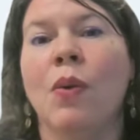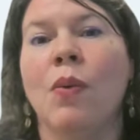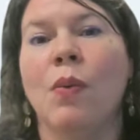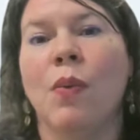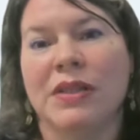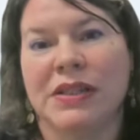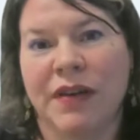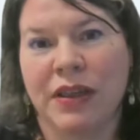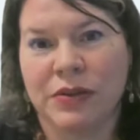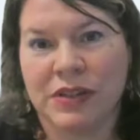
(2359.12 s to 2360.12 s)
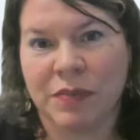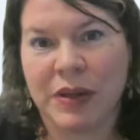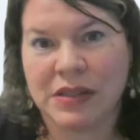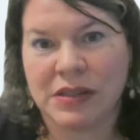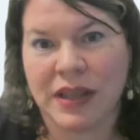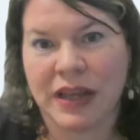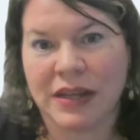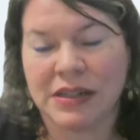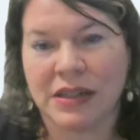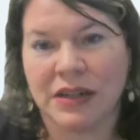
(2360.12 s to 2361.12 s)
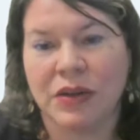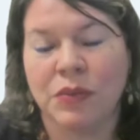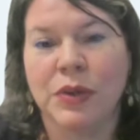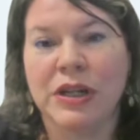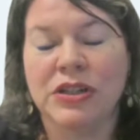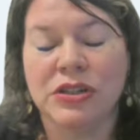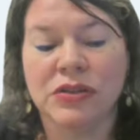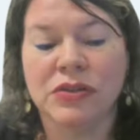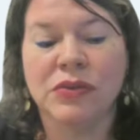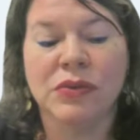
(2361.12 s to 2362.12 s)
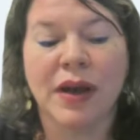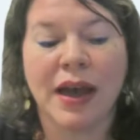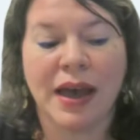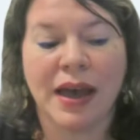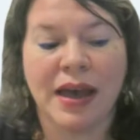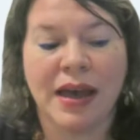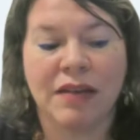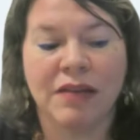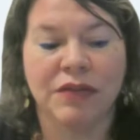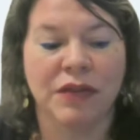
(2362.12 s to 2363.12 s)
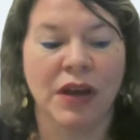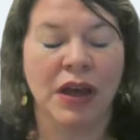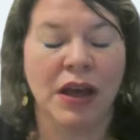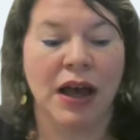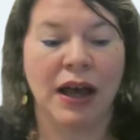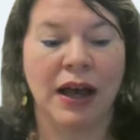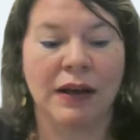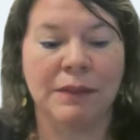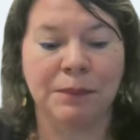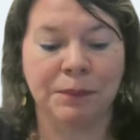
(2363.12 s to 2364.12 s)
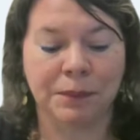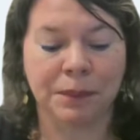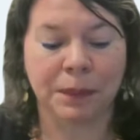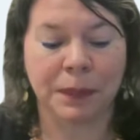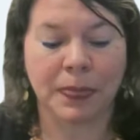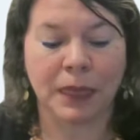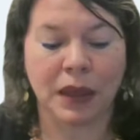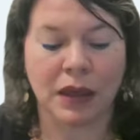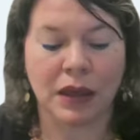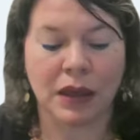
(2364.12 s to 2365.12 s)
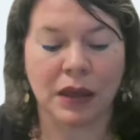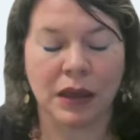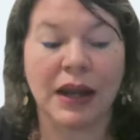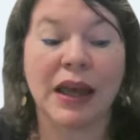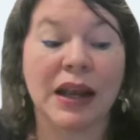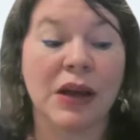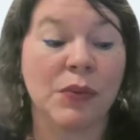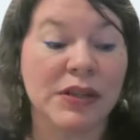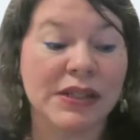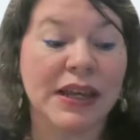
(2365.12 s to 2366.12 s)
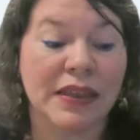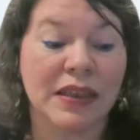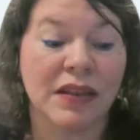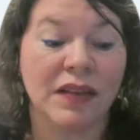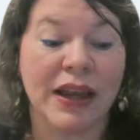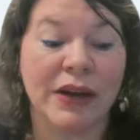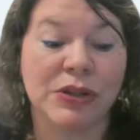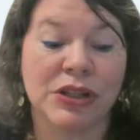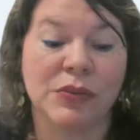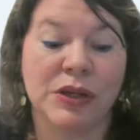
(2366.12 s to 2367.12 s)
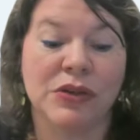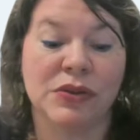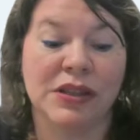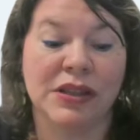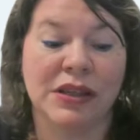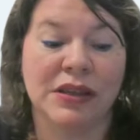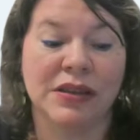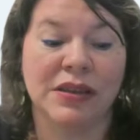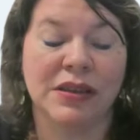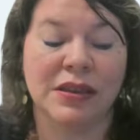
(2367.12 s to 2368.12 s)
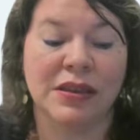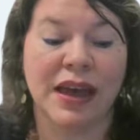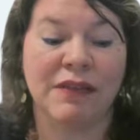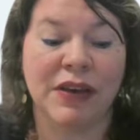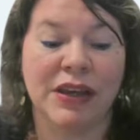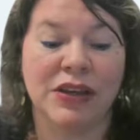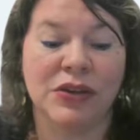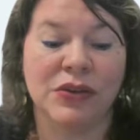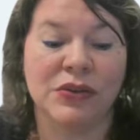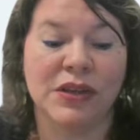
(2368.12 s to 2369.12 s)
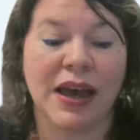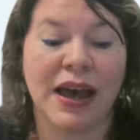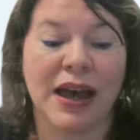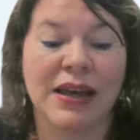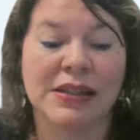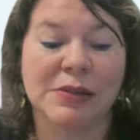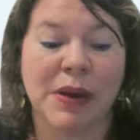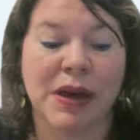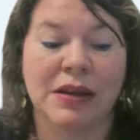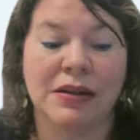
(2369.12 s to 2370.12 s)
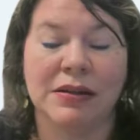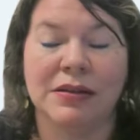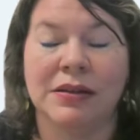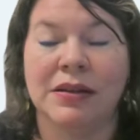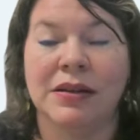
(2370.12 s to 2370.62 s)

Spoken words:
once fellows have been selected. We do have, and I will say that the language that we use in the FAQs has been